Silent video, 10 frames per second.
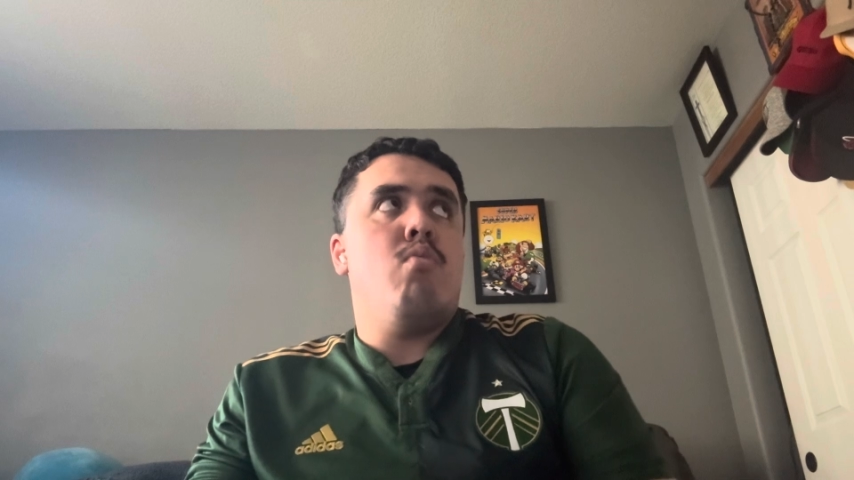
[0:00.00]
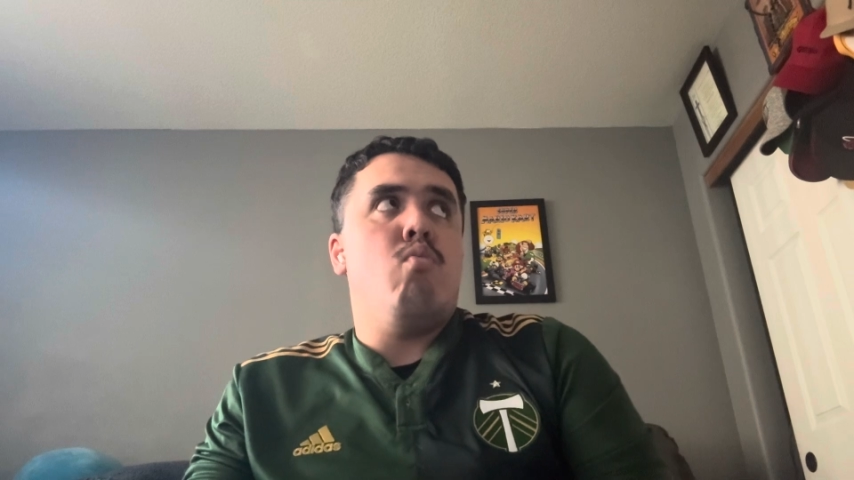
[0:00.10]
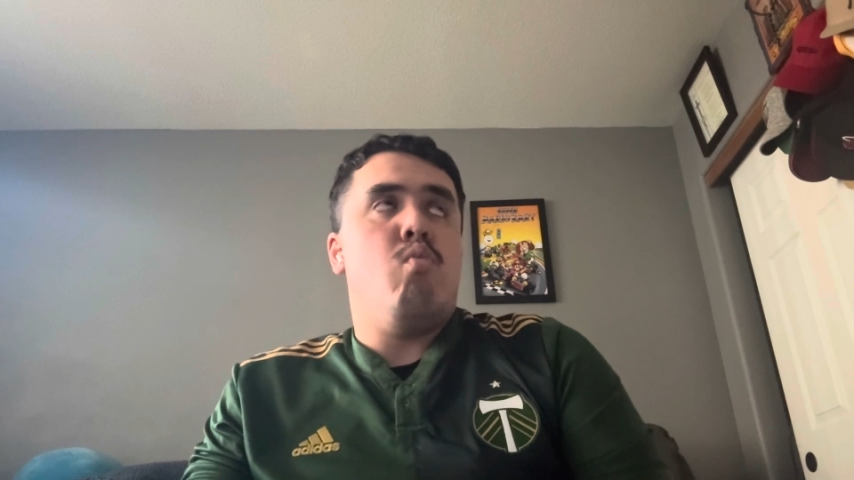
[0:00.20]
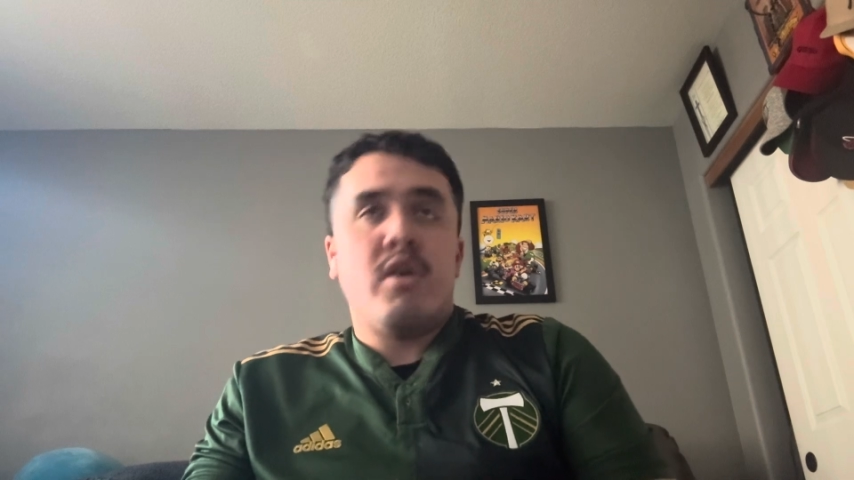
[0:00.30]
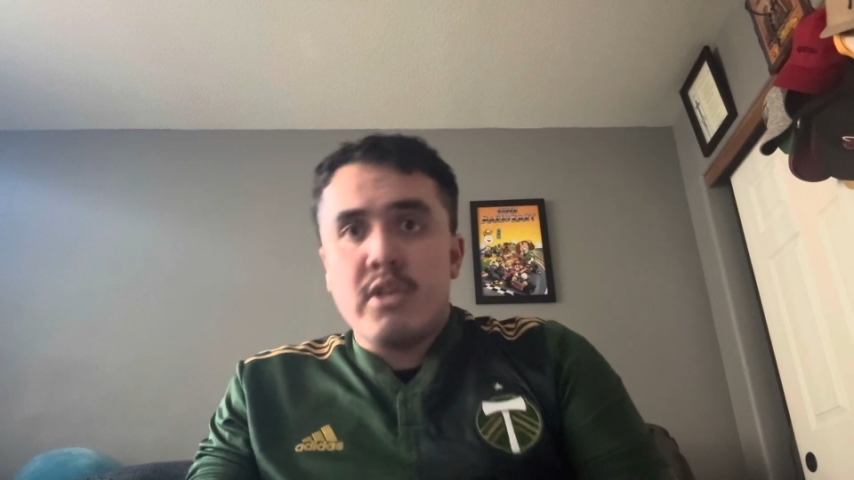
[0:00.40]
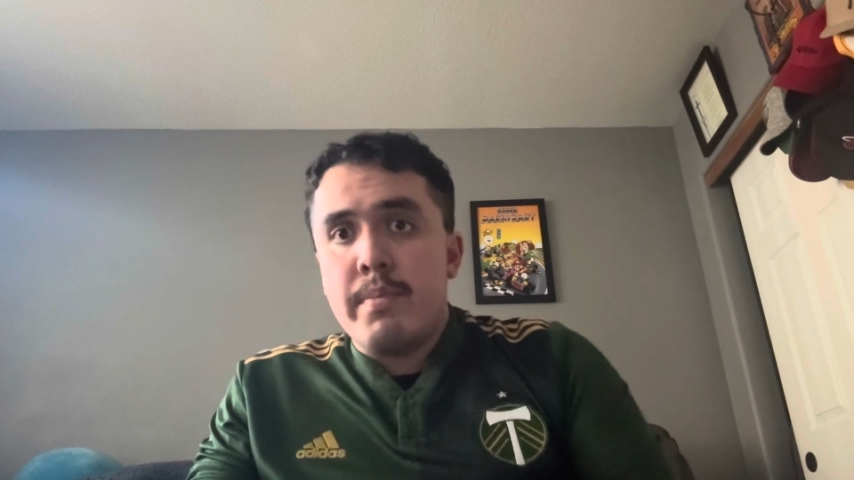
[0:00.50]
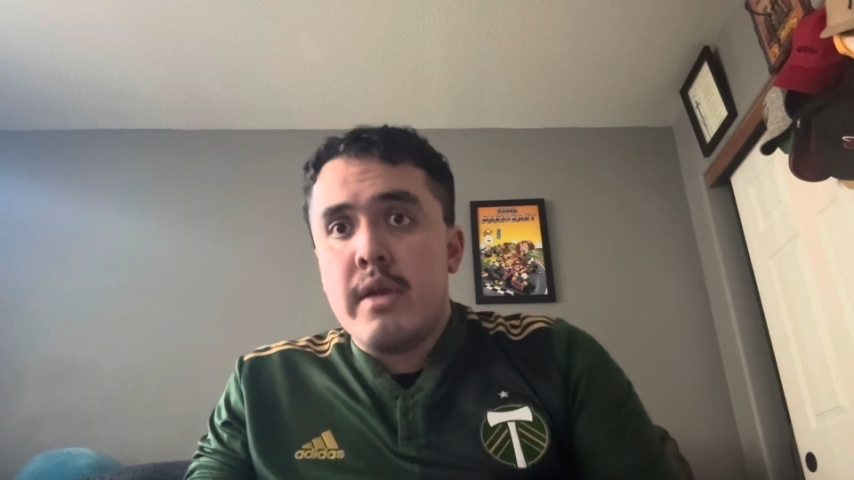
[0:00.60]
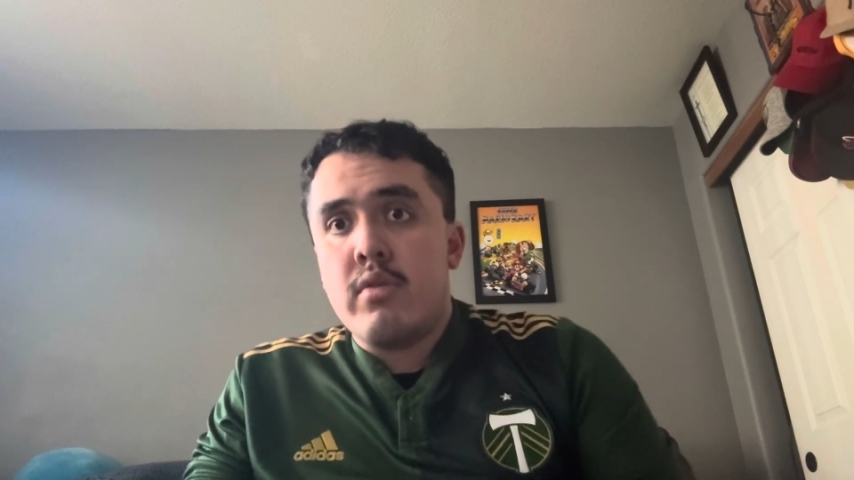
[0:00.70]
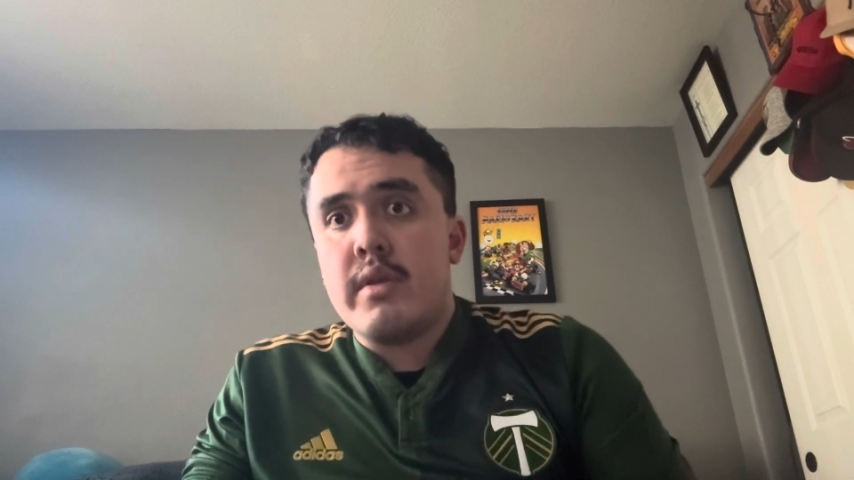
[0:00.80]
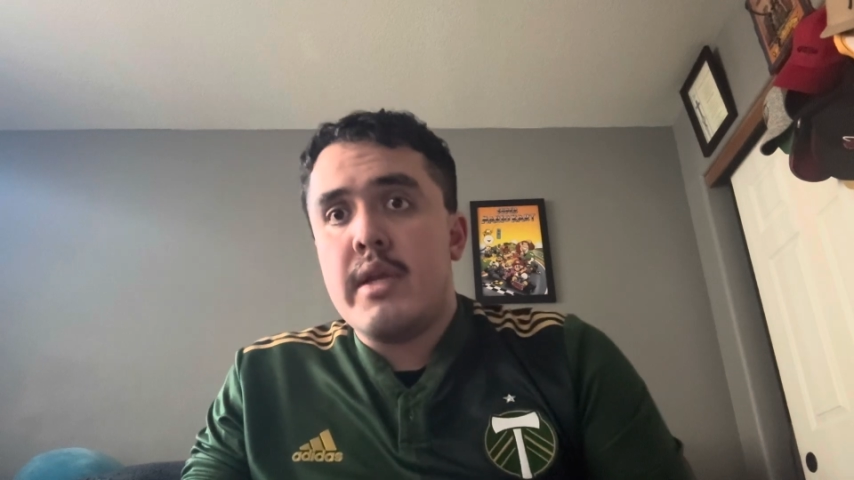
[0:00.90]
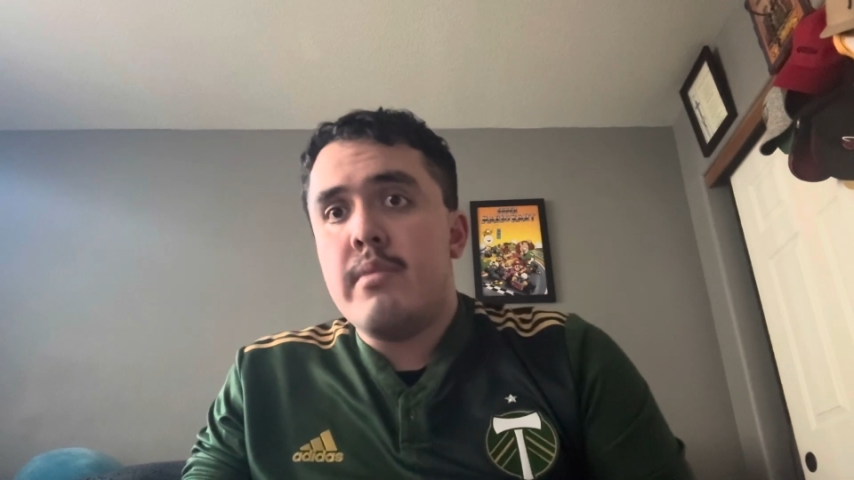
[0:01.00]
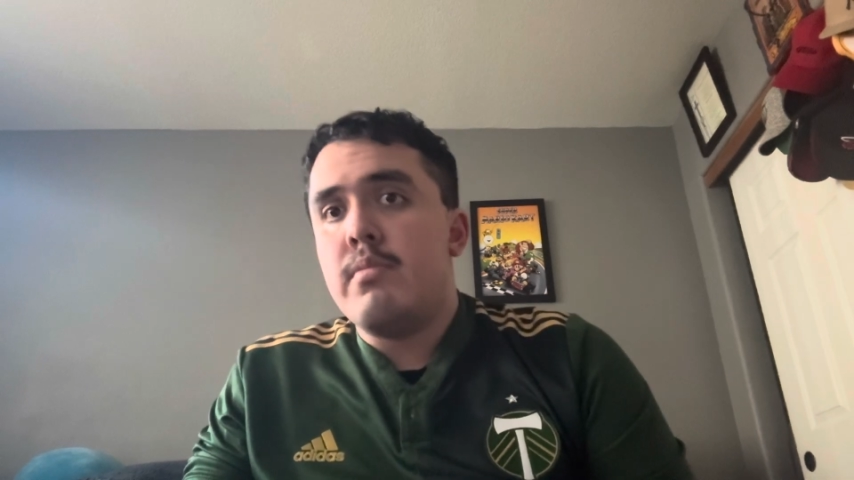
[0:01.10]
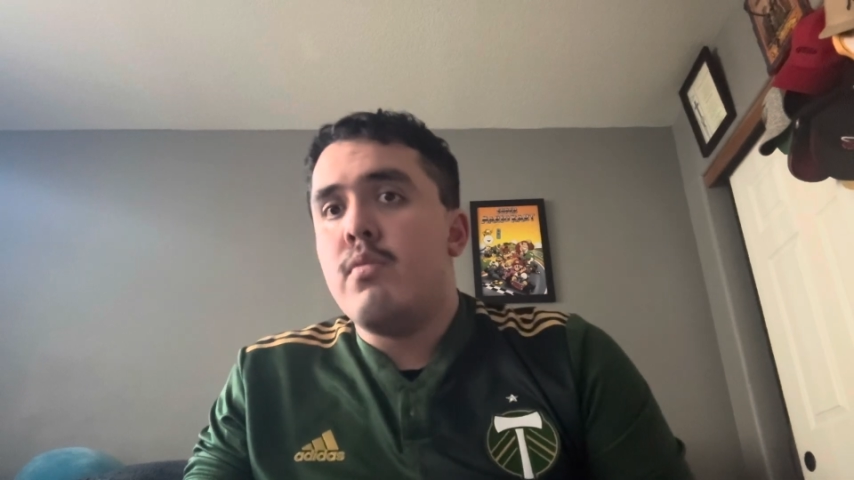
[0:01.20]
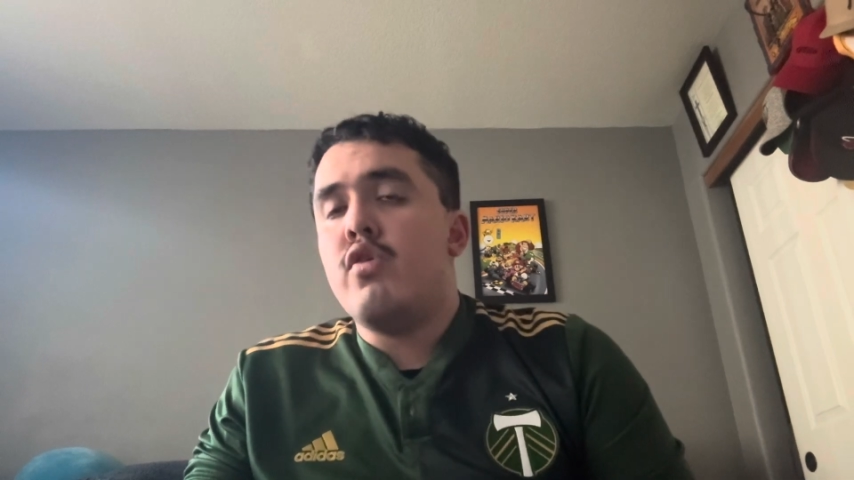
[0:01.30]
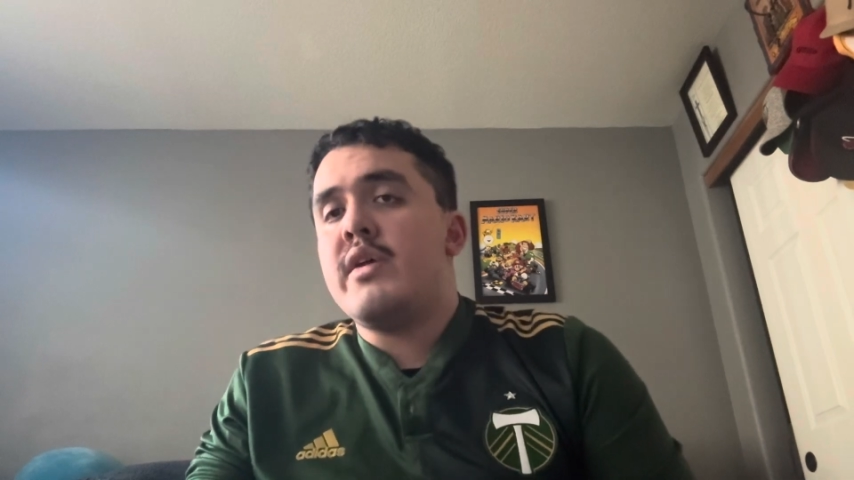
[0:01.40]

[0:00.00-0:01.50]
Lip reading: was a penalty more